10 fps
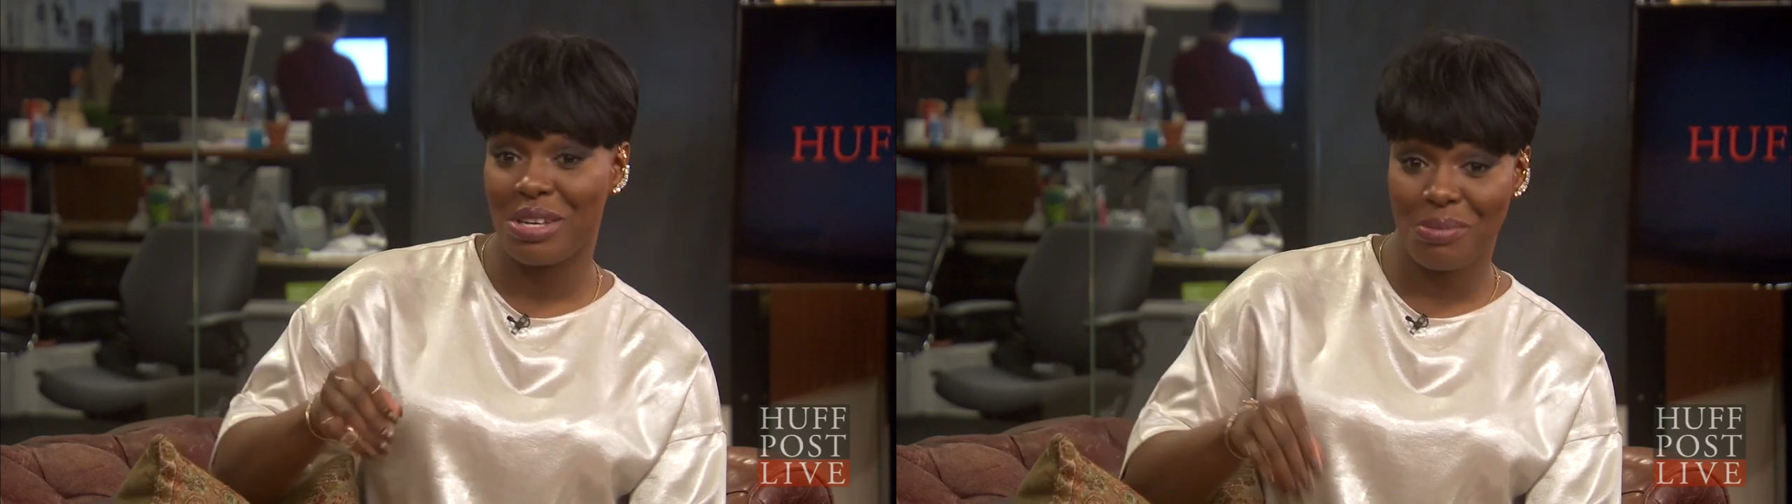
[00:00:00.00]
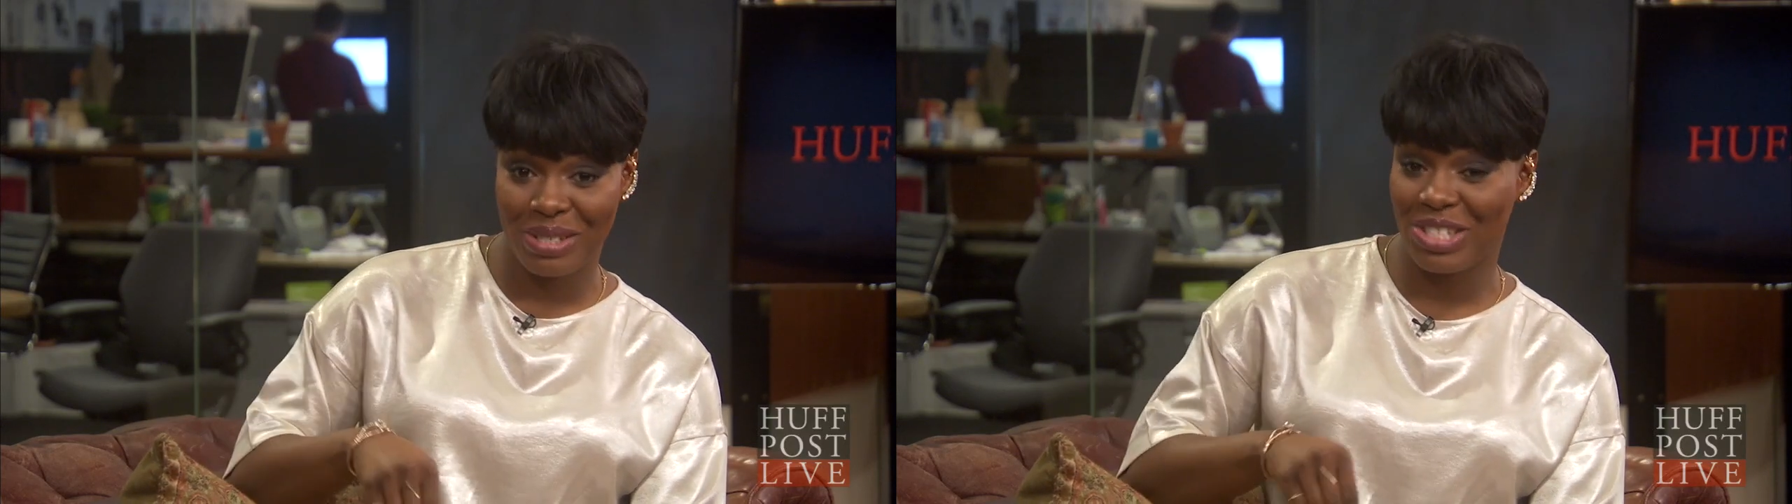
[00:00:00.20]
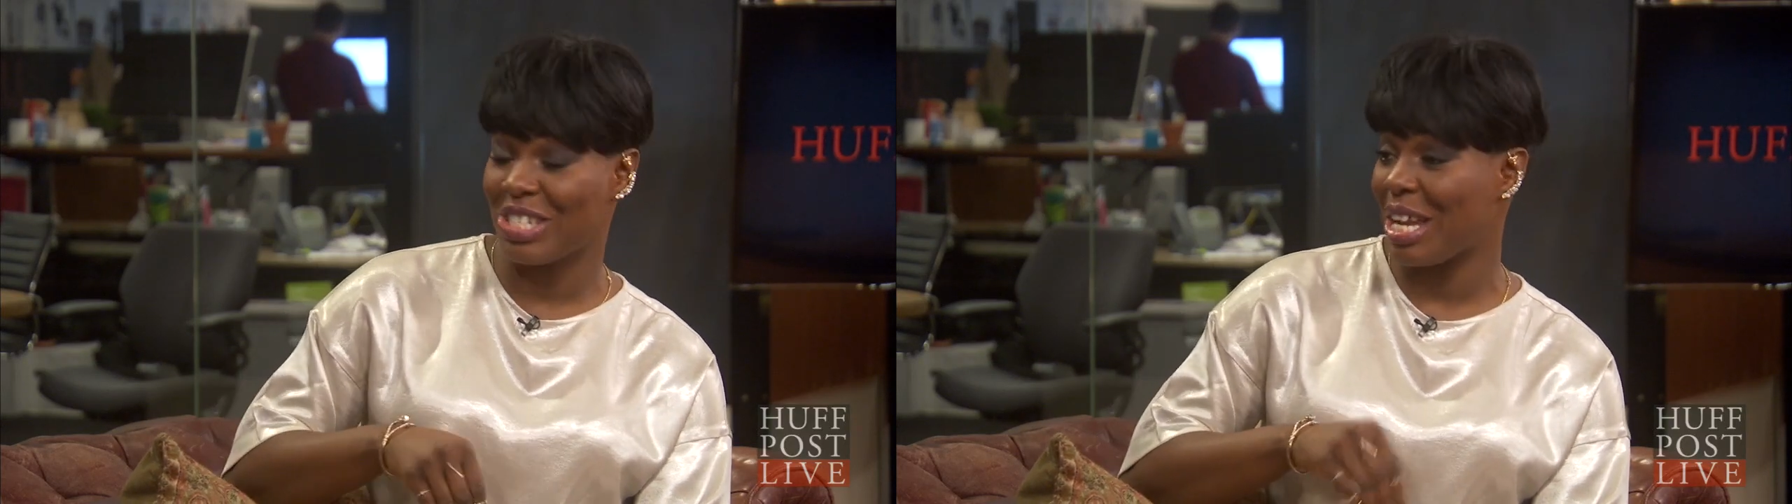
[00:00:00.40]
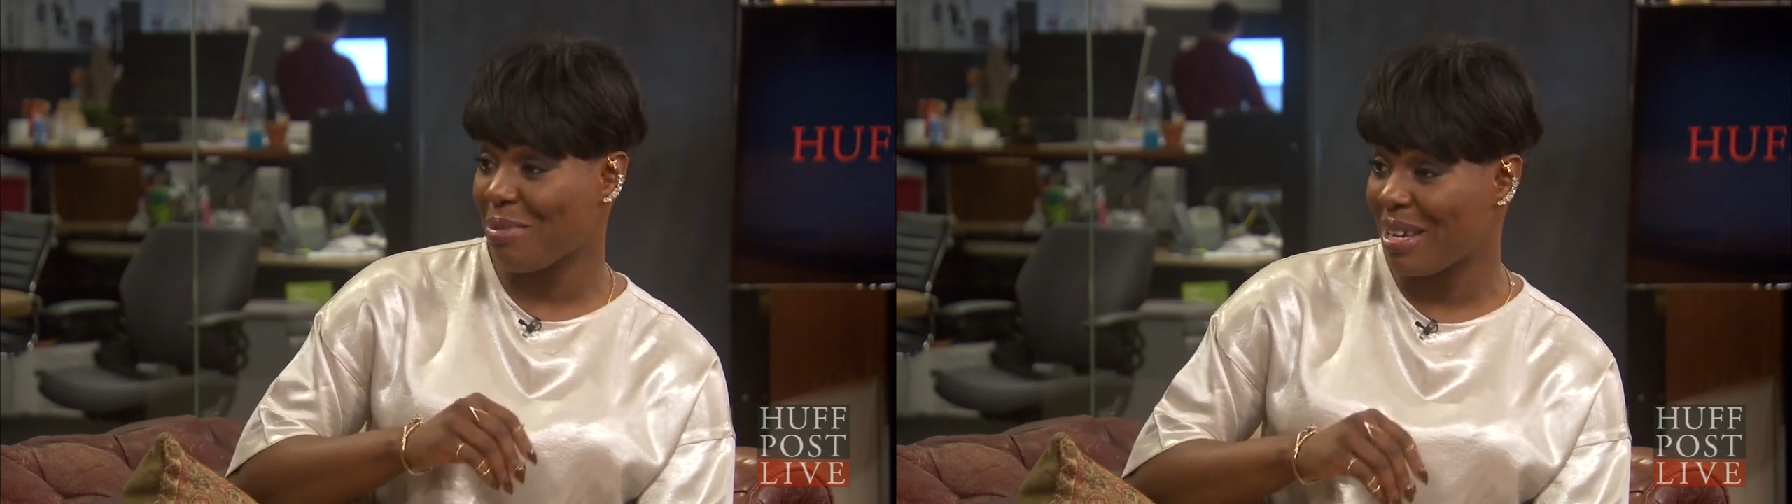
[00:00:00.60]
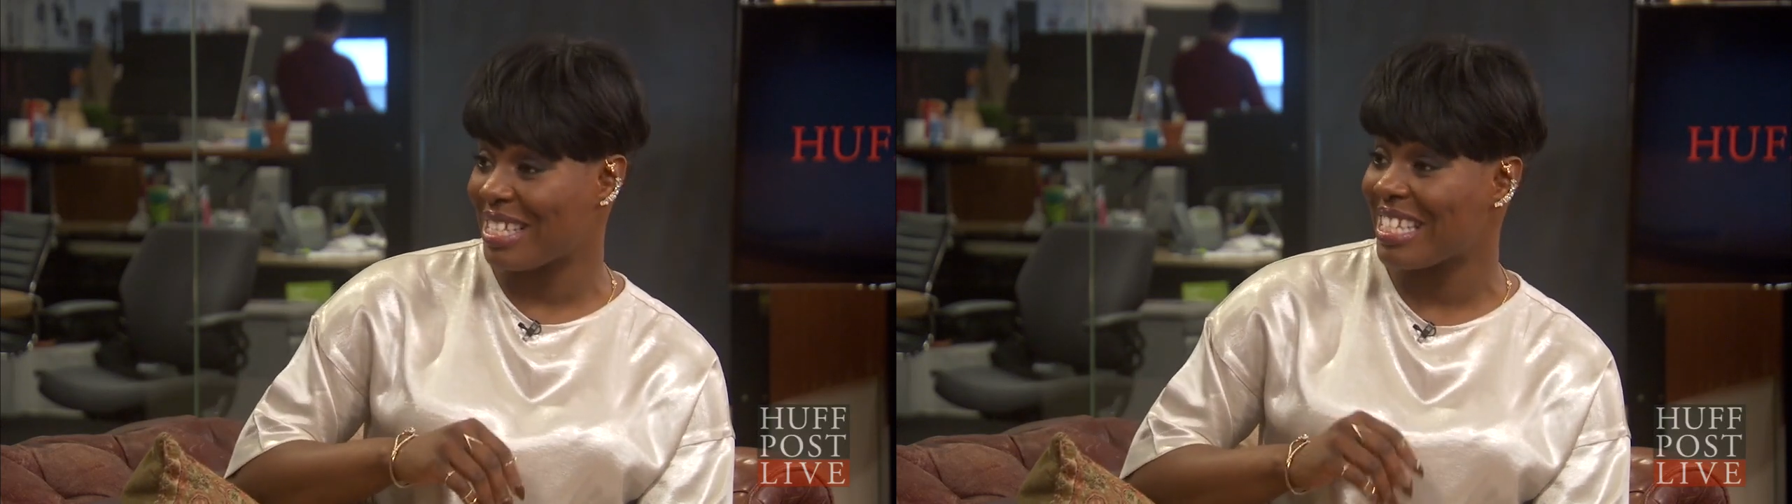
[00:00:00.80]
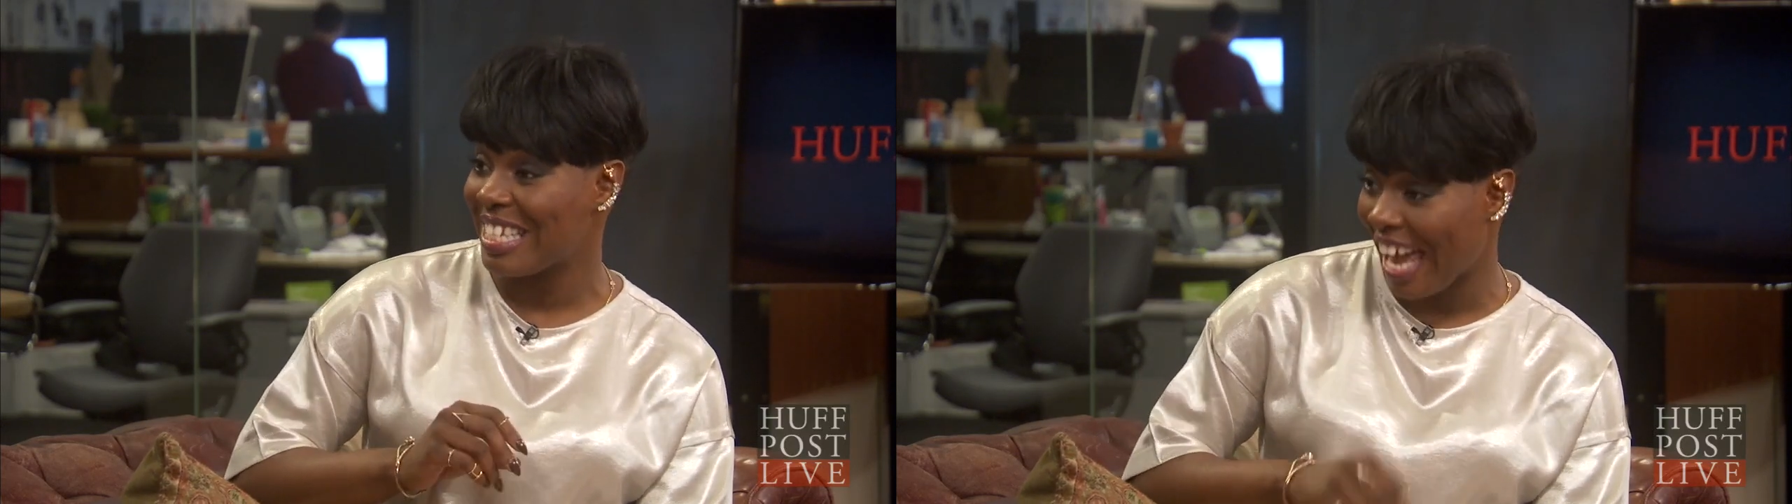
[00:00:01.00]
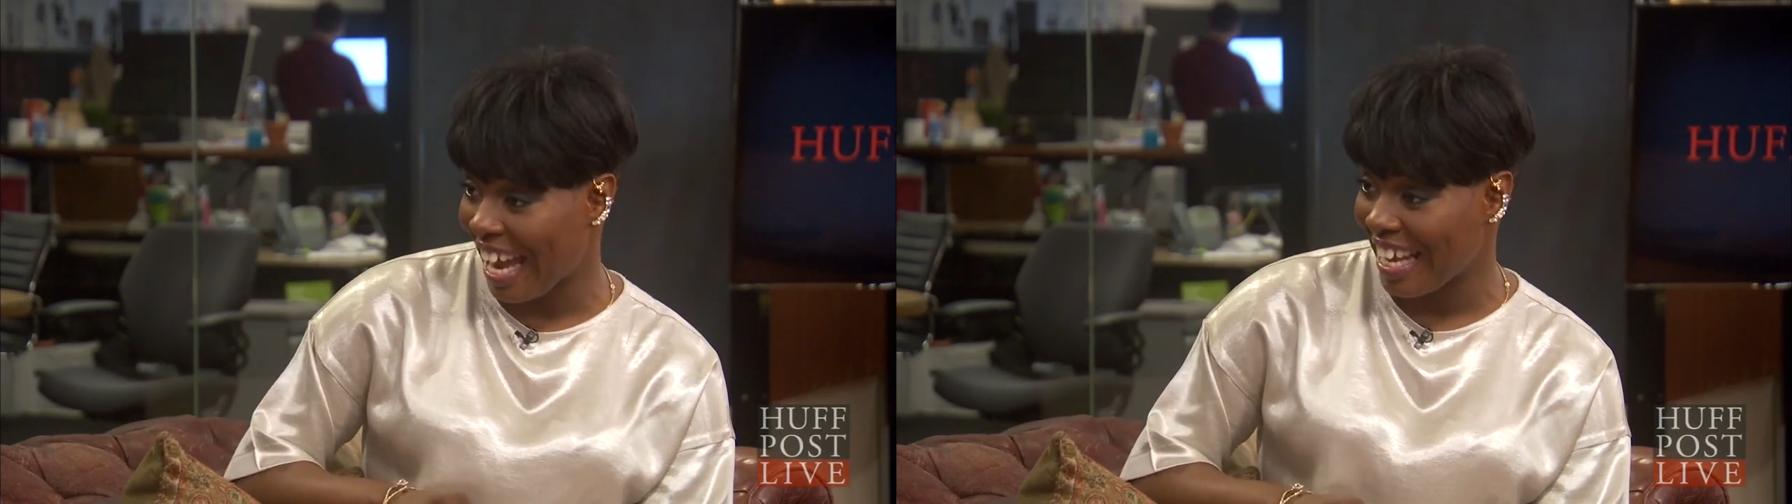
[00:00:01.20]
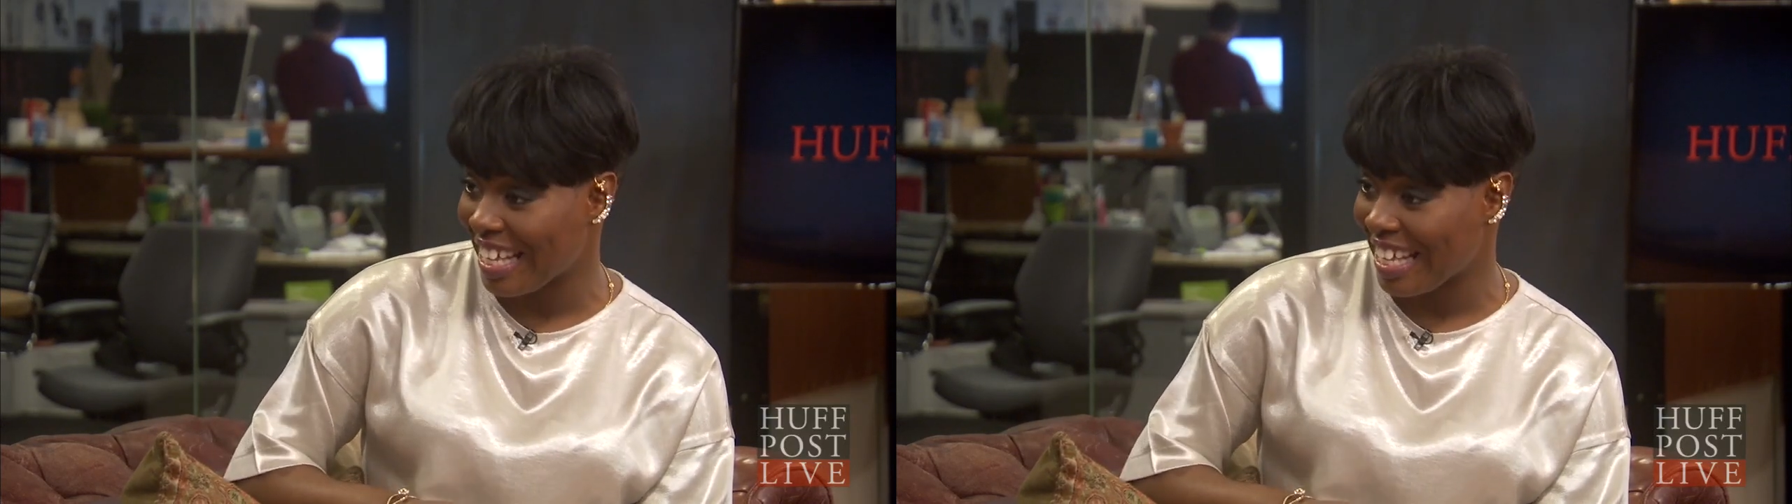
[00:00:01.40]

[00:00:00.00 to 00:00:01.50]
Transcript: the position that I'm in today.